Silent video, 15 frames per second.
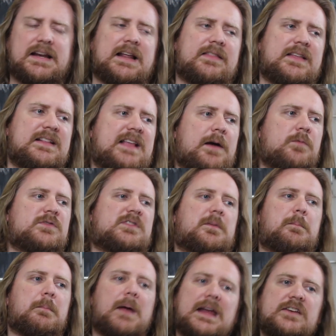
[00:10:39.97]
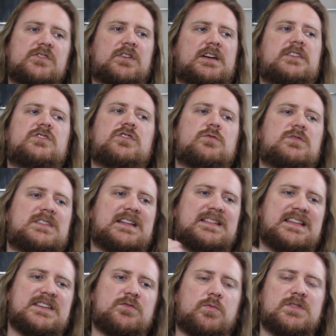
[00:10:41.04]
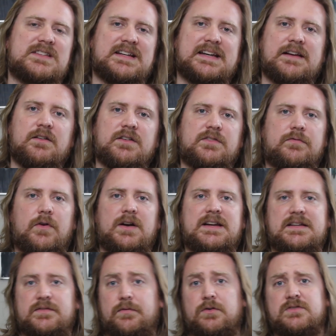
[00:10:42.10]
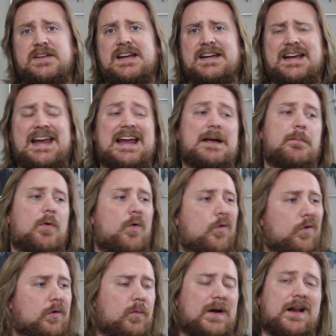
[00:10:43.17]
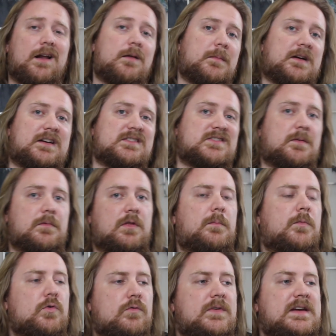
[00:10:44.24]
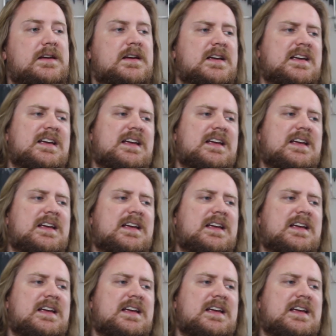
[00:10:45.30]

And I think that was the major issue, is that this wasn't near as funny as First Day at Camp or Wet Hot American Summer, the movie.